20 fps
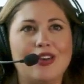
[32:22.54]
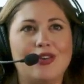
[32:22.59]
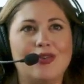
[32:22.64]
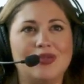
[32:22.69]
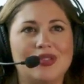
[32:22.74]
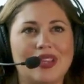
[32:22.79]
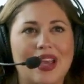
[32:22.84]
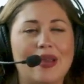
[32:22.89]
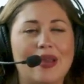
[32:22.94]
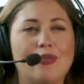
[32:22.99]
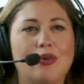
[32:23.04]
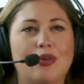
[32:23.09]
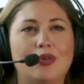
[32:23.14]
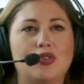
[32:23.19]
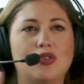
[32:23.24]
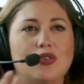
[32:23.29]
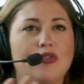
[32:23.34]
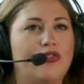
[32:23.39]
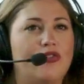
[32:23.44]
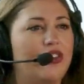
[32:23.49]
who's able
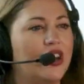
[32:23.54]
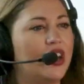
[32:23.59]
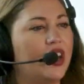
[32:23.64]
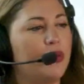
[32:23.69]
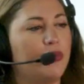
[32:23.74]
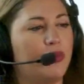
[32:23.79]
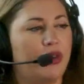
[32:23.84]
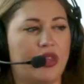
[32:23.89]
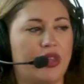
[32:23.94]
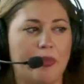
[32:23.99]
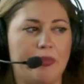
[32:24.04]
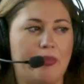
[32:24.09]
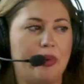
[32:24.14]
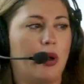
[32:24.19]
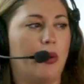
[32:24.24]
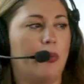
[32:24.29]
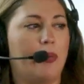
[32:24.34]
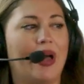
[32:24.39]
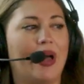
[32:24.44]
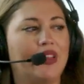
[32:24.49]
to fit in with a
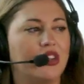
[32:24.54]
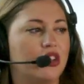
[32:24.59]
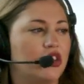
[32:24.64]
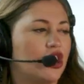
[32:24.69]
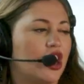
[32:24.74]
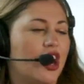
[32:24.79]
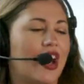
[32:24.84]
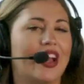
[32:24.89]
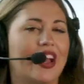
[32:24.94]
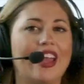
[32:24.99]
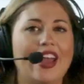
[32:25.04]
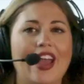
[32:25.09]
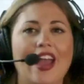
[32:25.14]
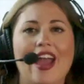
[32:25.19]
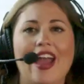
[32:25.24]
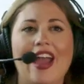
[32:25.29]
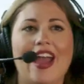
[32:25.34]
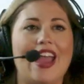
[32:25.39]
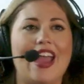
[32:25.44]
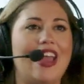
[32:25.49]
Bill Belichick
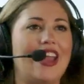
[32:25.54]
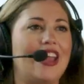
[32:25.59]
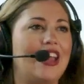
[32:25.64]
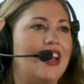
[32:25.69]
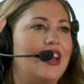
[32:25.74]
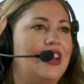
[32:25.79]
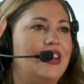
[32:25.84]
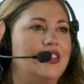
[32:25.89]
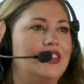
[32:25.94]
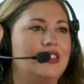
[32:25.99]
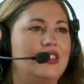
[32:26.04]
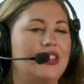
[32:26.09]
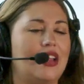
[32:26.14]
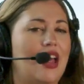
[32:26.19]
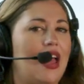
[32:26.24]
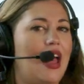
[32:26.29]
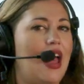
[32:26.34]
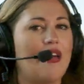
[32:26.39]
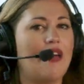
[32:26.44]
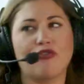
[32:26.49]
and
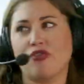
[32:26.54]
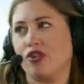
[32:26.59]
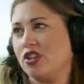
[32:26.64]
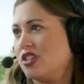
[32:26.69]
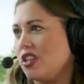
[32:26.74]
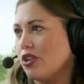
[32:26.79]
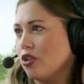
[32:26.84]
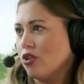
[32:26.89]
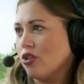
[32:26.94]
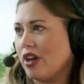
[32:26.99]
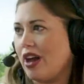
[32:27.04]
every single